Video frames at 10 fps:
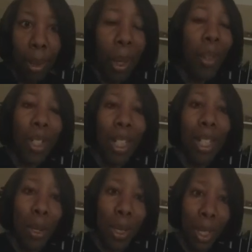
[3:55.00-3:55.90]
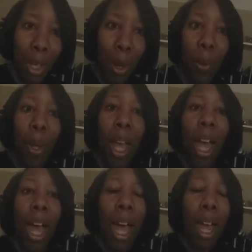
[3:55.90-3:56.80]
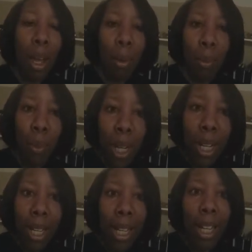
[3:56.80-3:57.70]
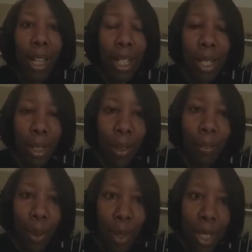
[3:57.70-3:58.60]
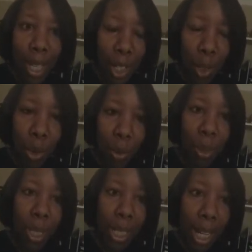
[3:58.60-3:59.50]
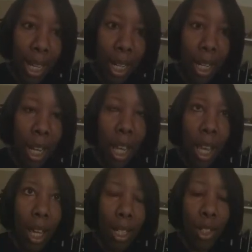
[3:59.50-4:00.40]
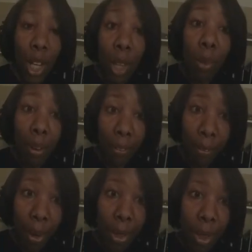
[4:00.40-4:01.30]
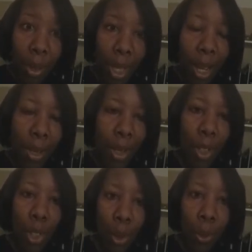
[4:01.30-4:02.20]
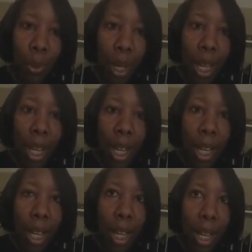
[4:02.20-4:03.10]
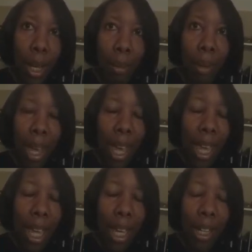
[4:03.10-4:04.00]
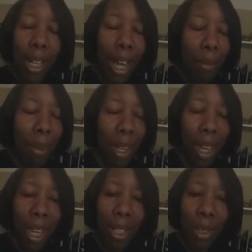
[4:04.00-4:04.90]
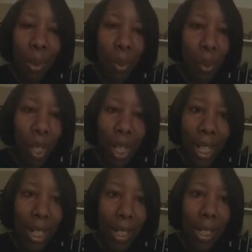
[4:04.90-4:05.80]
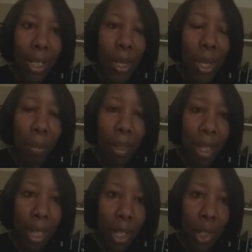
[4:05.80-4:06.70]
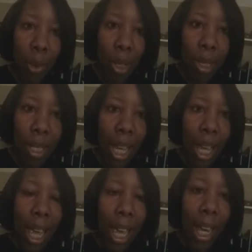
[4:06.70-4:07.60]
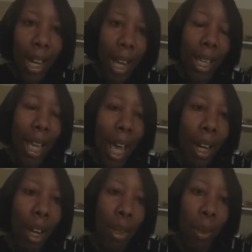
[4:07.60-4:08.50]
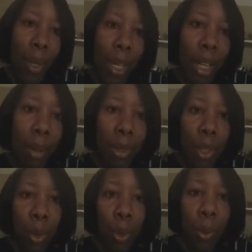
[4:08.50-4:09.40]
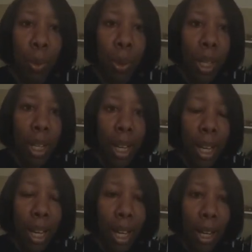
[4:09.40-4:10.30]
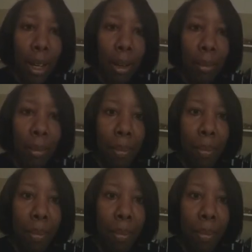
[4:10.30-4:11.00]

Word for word: 13 years ago, and I'm reading it, and it's the first entry was dated uh, January 1st, 2002. Um, and I began to read some of the entries, and I got all the way up to um,